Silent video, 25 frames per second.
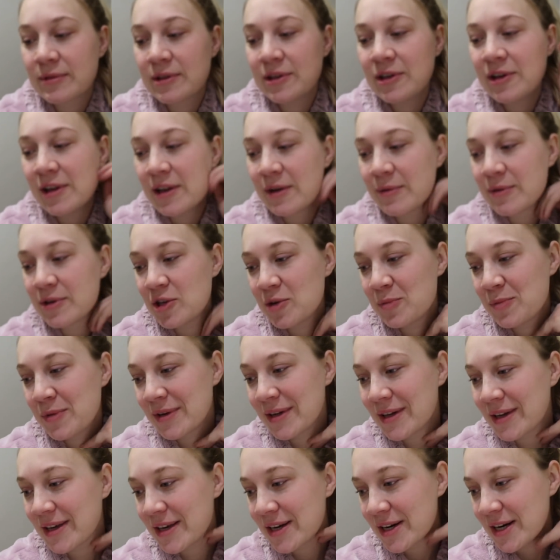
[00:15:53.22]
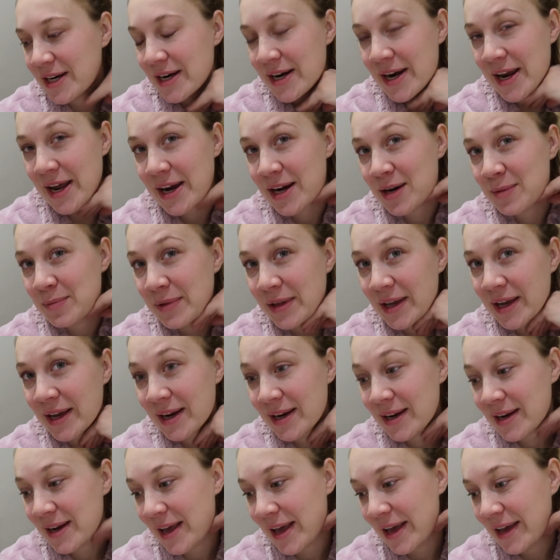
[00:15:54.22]
you know, like when you bring a kid on an
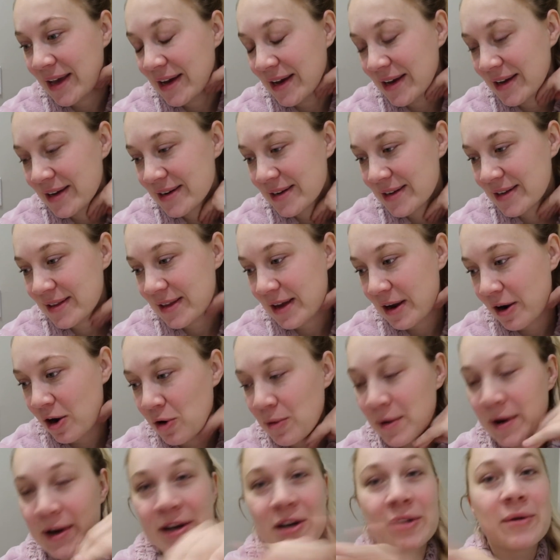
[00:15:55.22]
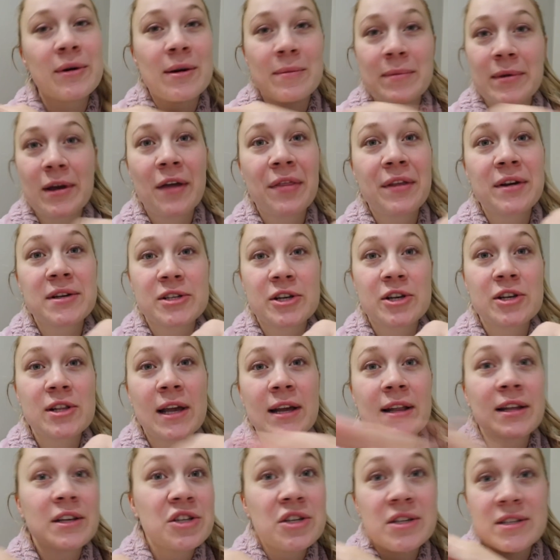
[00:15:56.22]
airplane and they already don't want to be on there, so you're
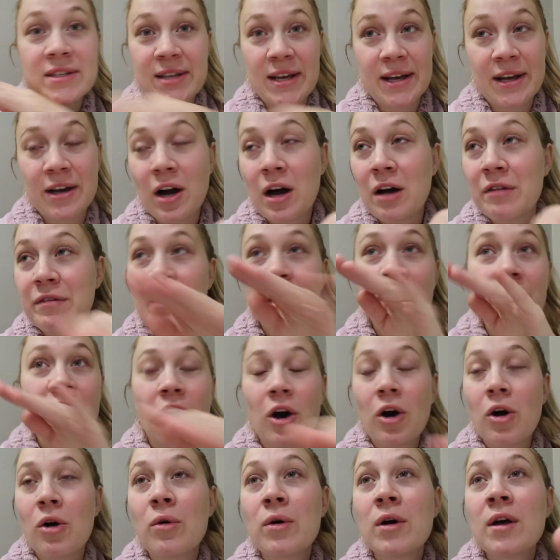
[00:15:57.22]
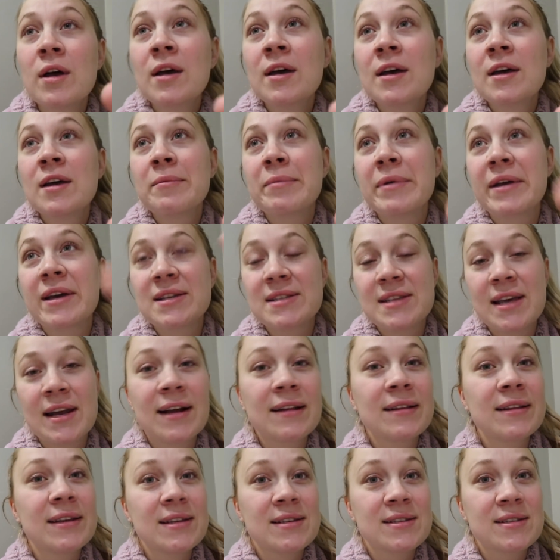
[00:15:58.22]
like, let's just take off and go, because then
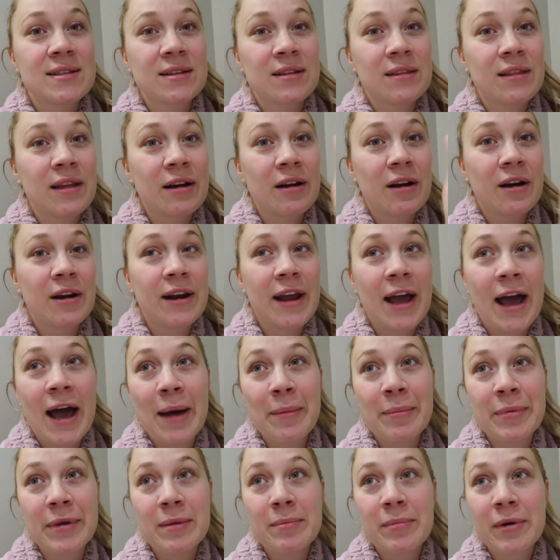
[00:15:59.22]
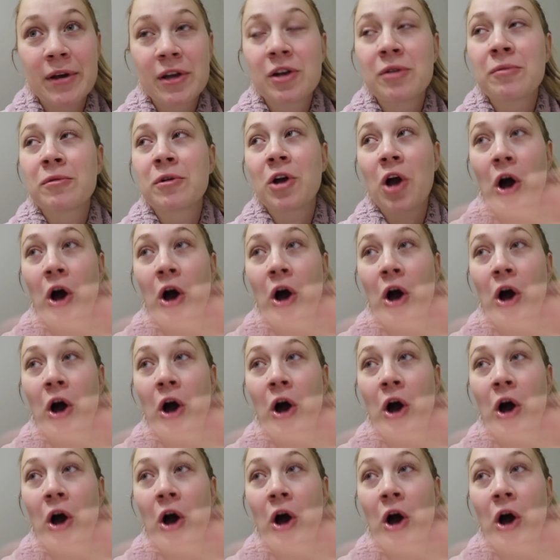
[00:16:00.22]
at least they're unhappy, but you're